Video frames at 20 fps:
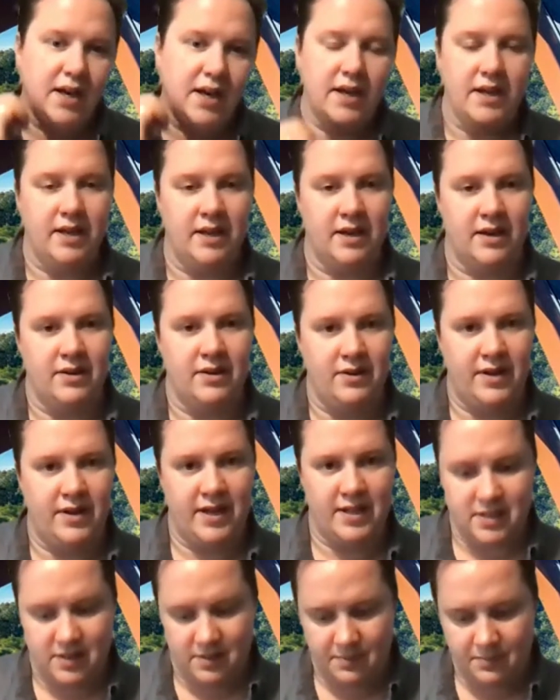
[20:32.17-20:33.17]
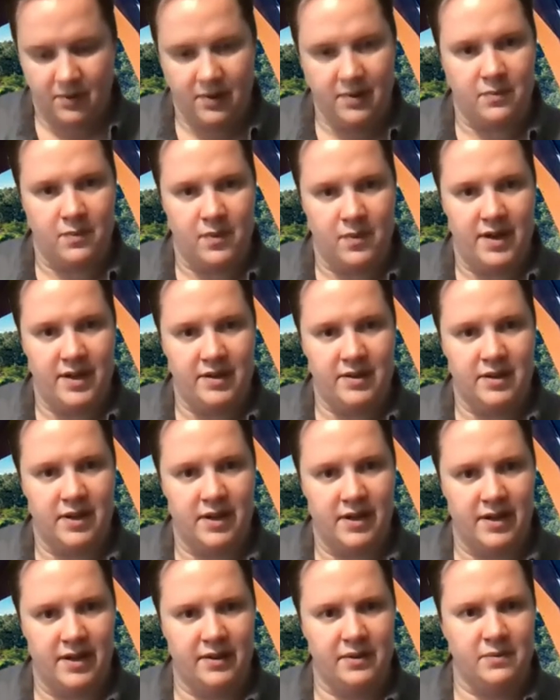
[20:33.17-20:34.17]
You know, you get to the point where you're
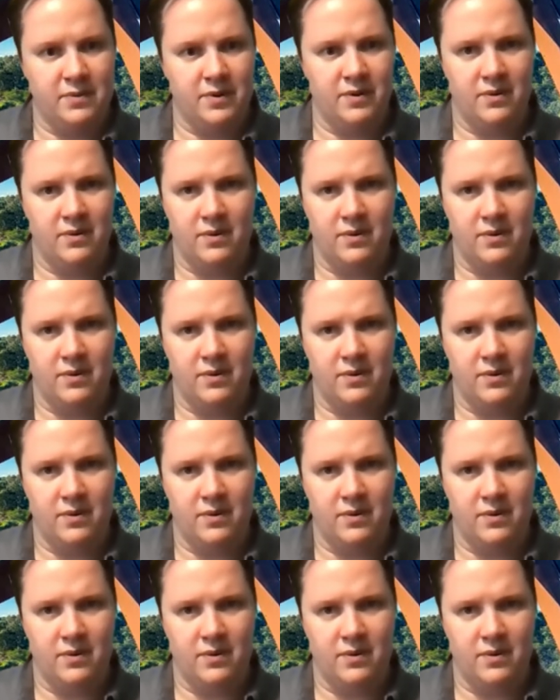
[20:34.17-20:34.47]
going, well,